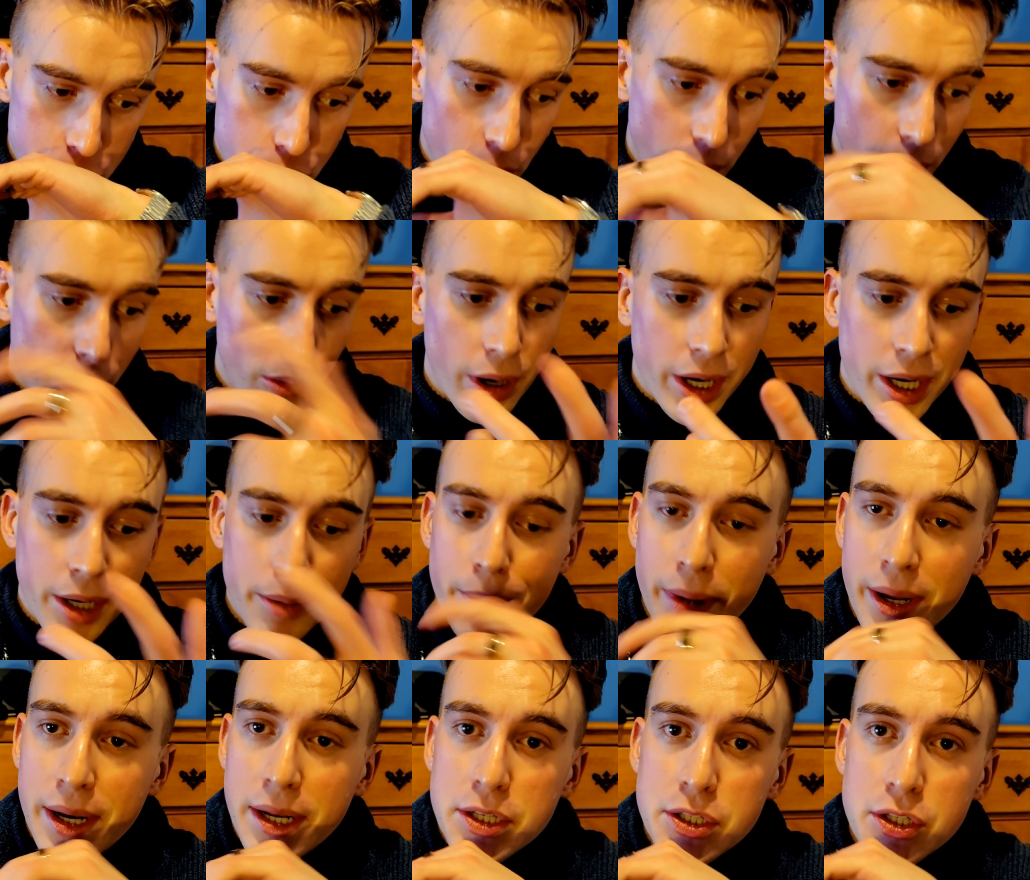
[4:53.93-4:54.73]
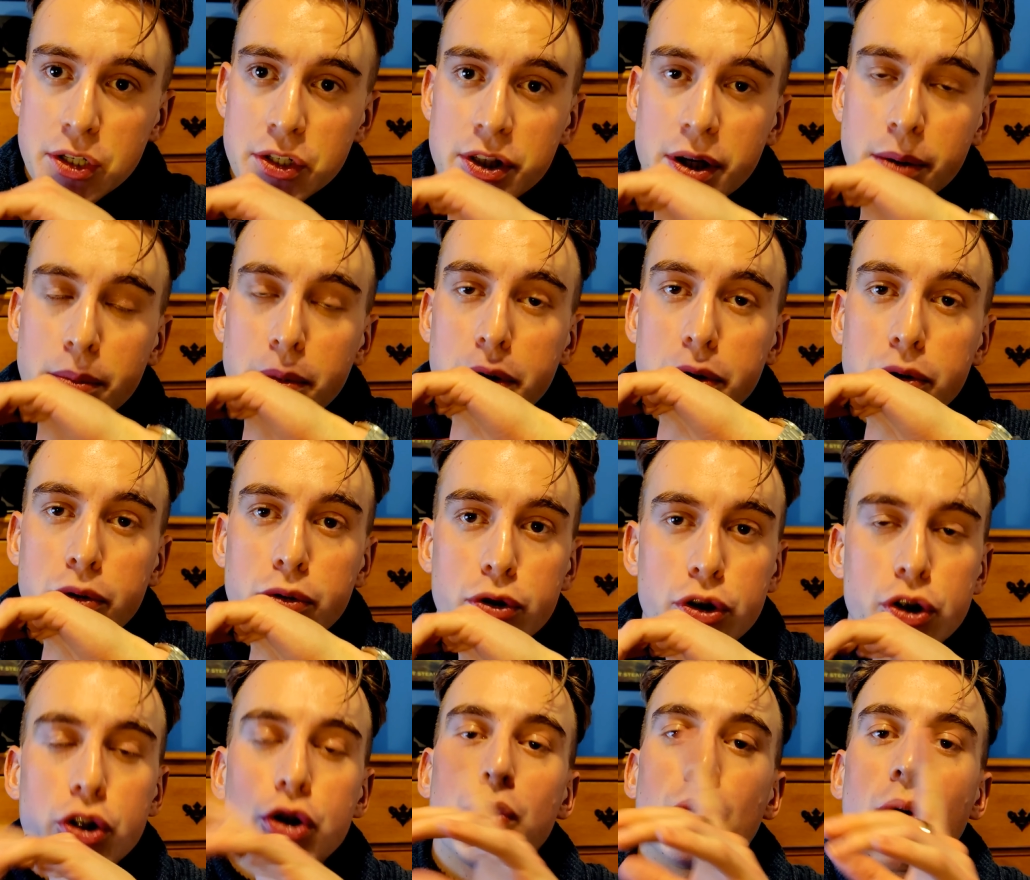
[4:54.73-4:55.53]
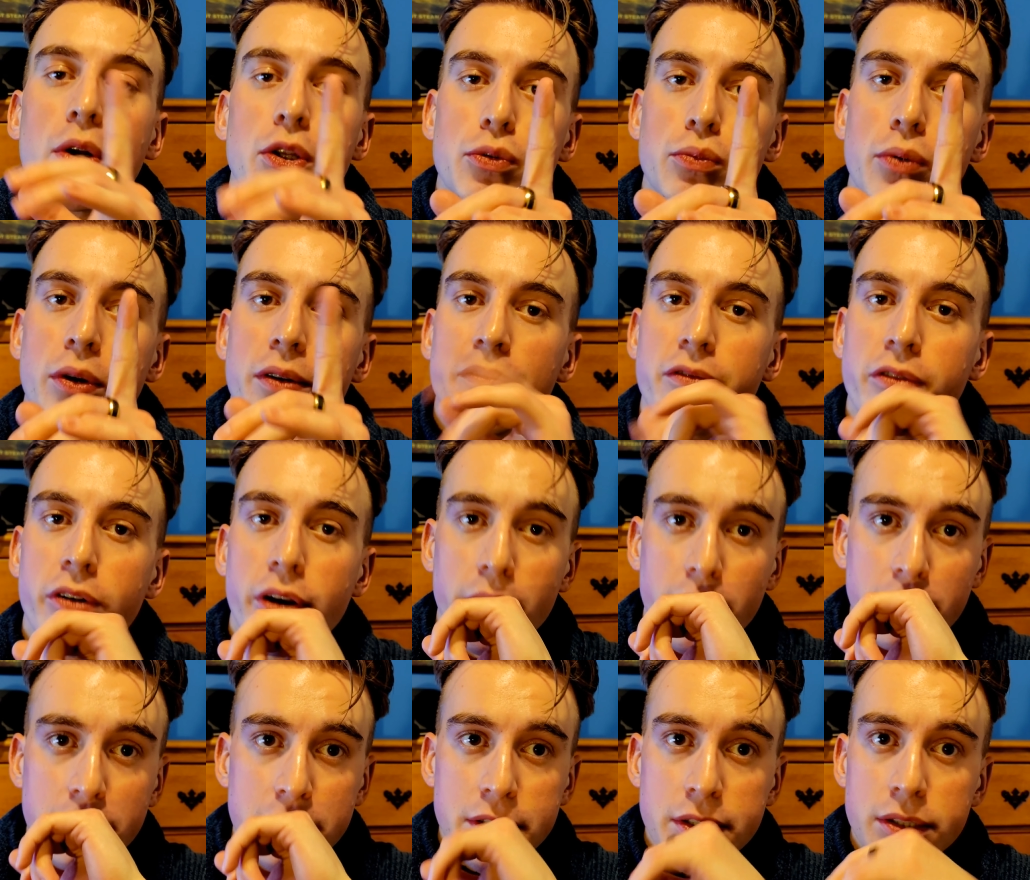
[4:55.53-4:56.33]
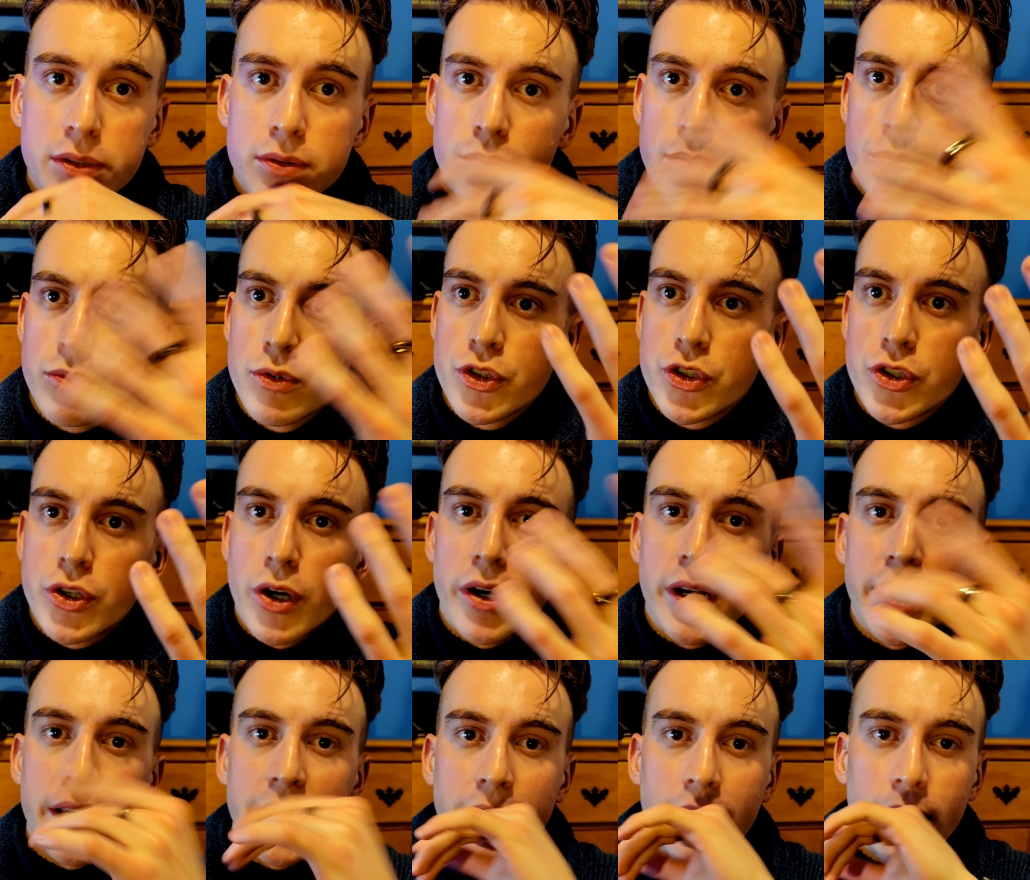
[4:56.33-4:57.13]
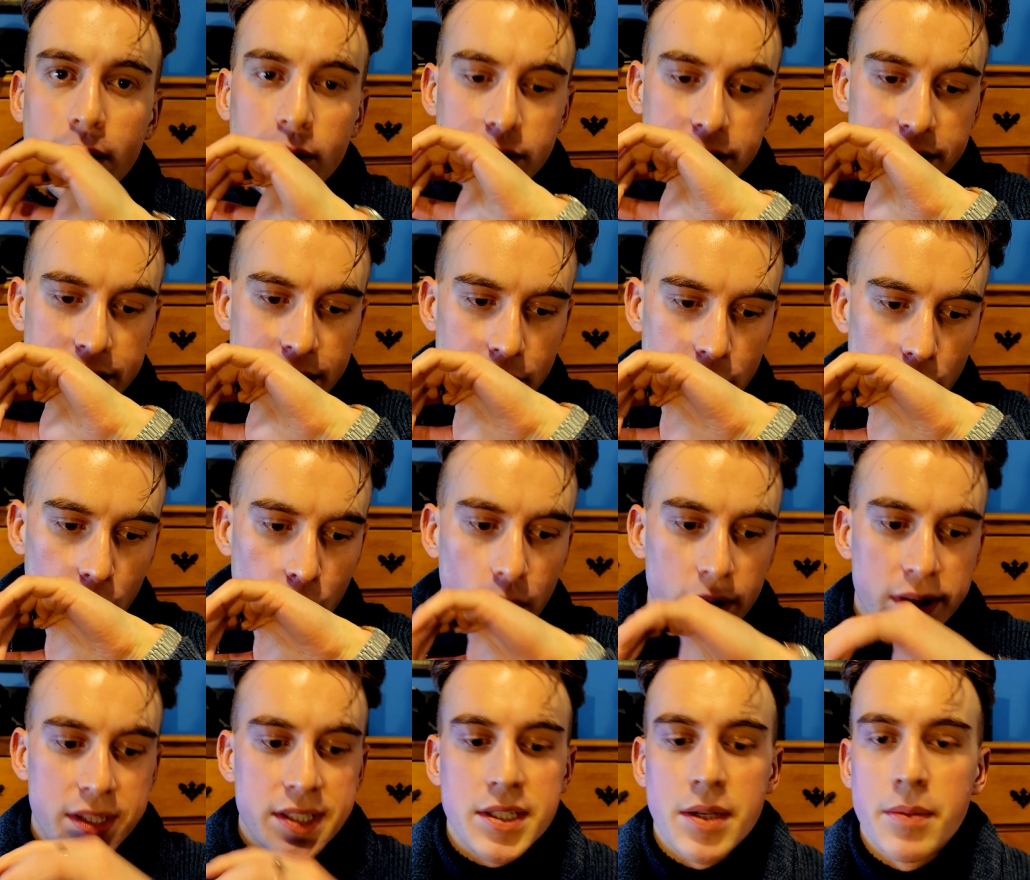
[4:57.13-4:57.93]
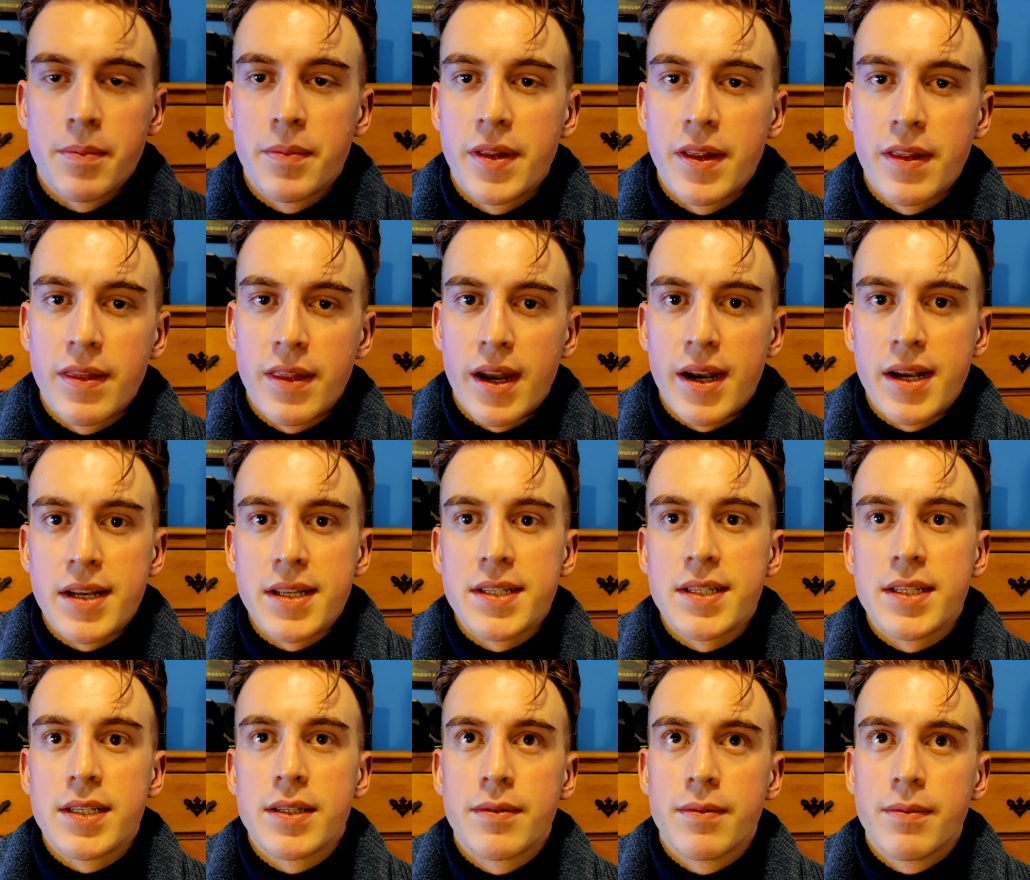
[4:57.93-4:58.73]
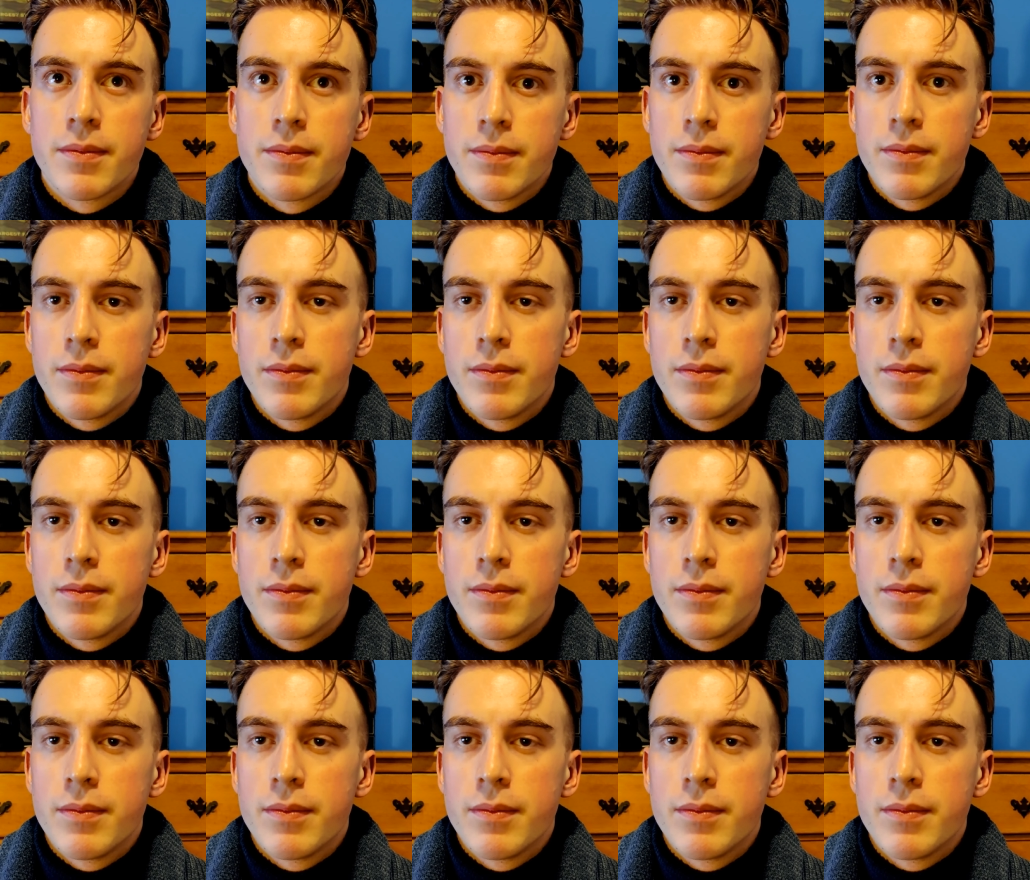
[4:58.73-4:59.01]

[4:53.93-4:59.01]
do I recommend it to someone who just wants one fragrance, starting out, wants something that is